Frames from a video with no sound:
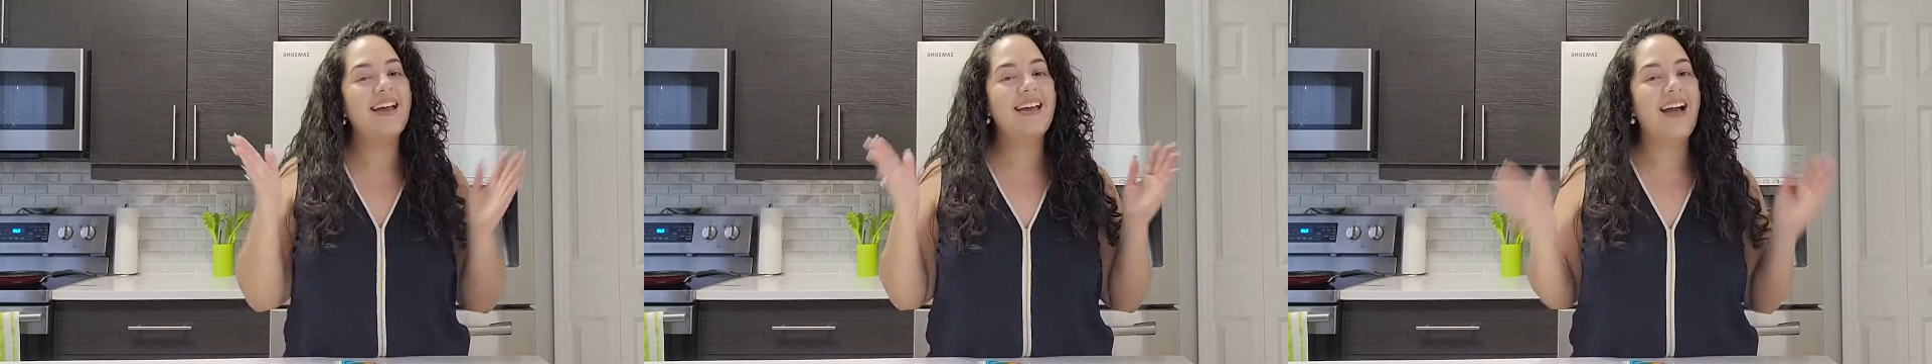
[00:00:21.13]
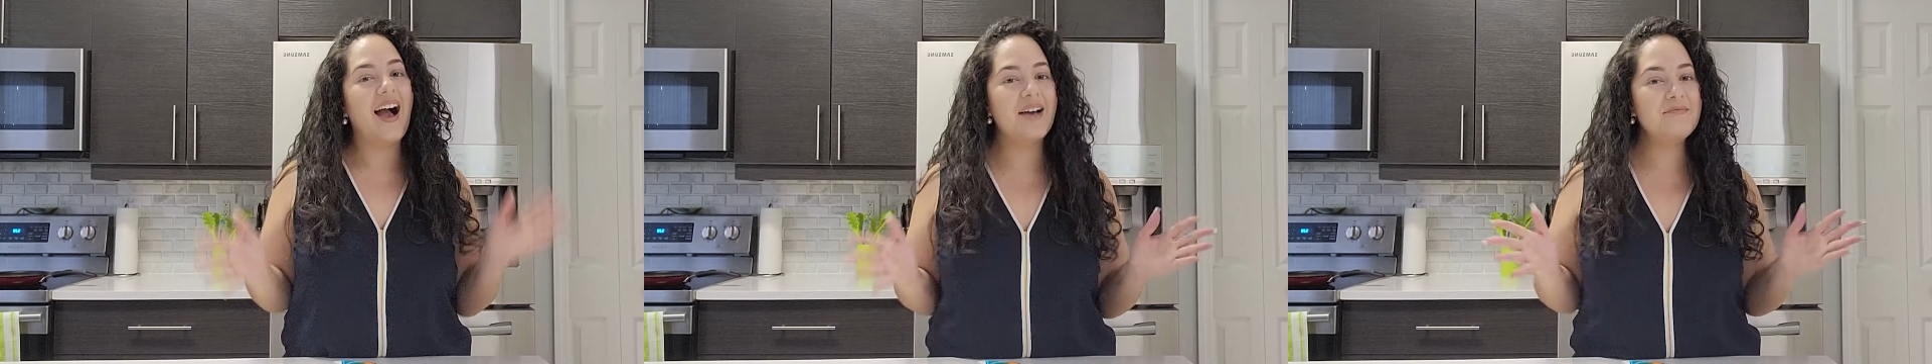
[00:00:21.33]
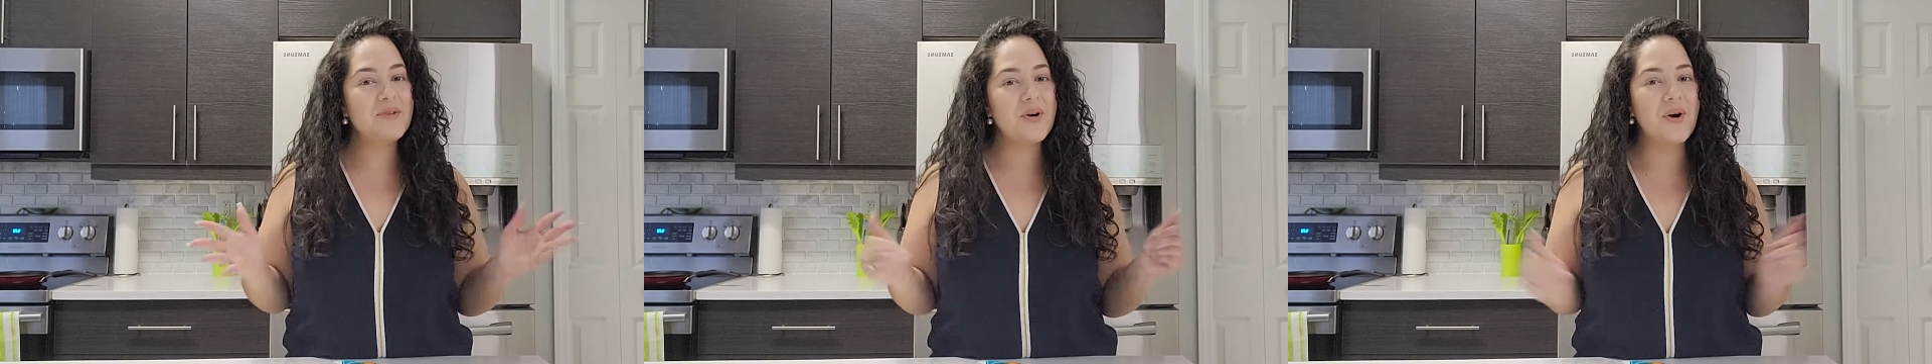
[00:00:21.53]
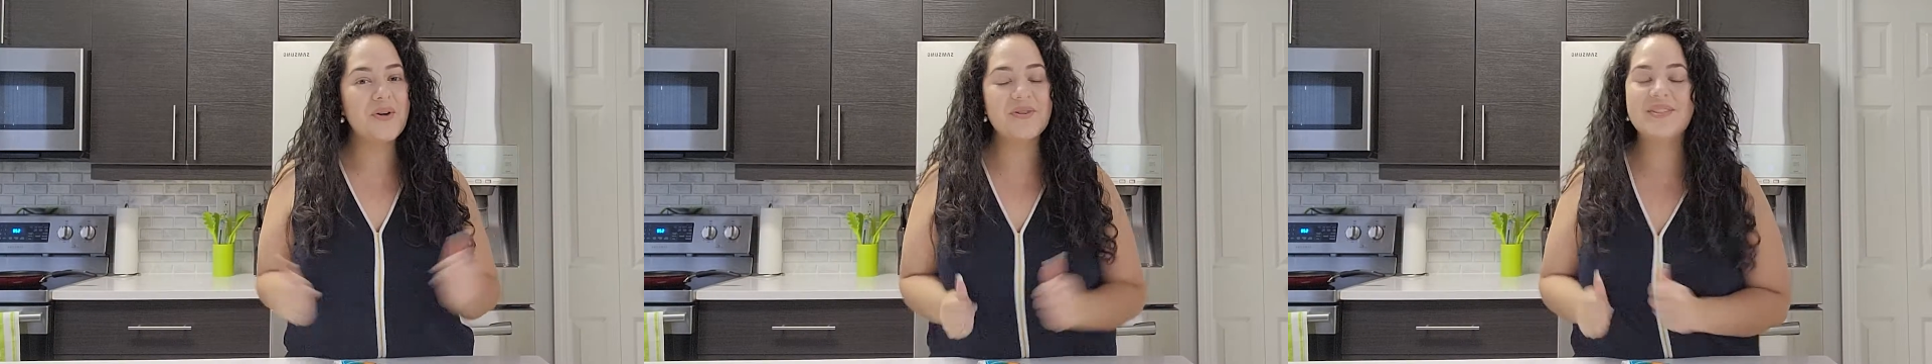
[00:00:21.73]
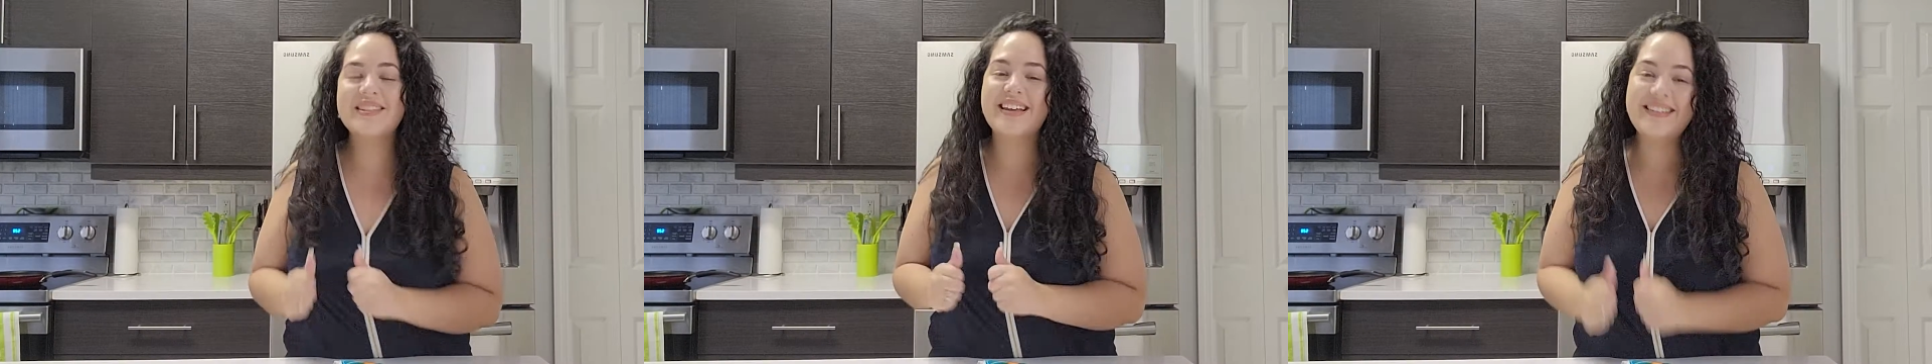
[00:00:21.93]
I'm your
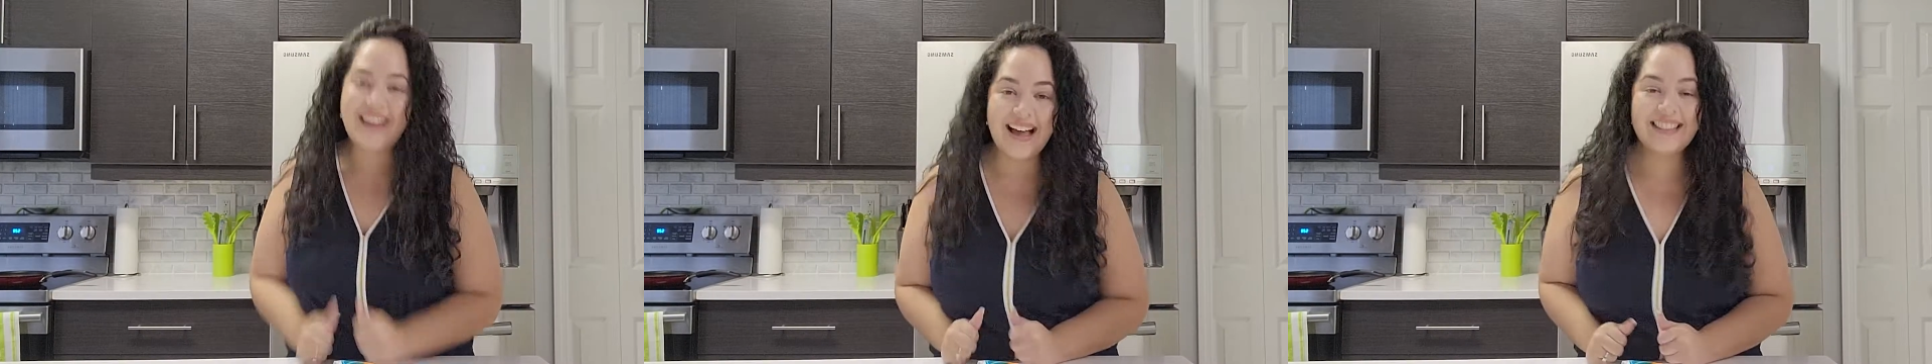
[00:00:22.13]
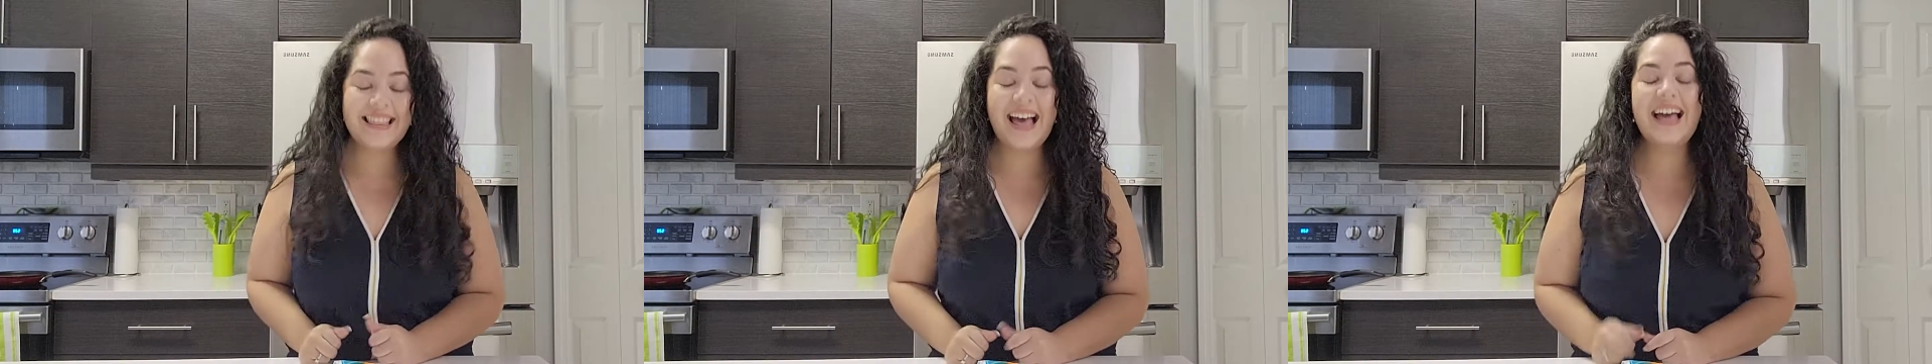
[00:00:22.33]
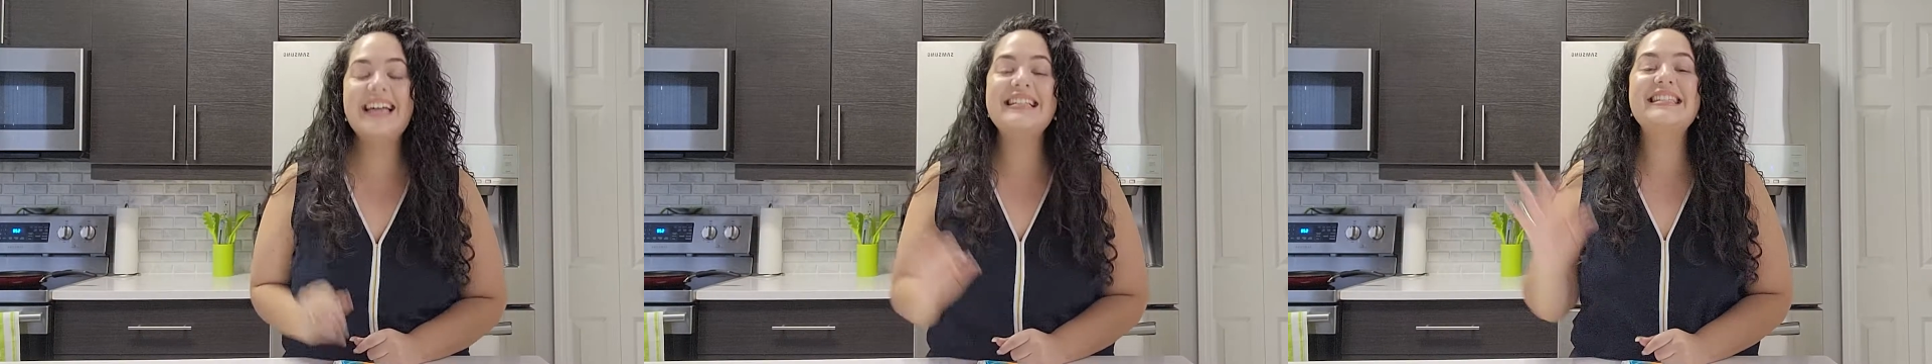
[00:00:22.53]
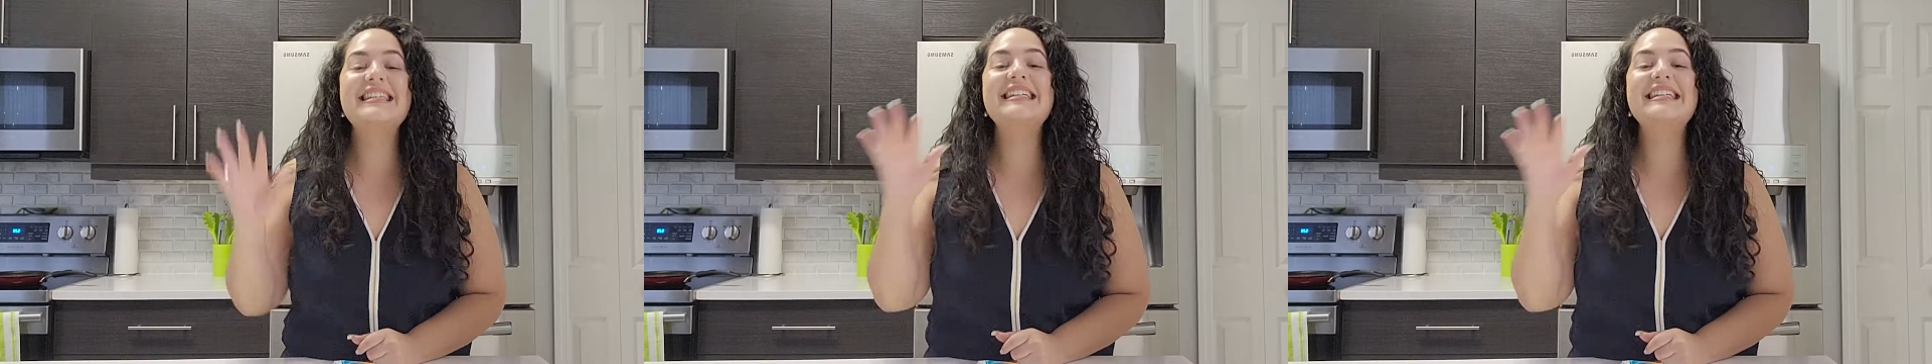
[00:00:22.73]
host, Nata, and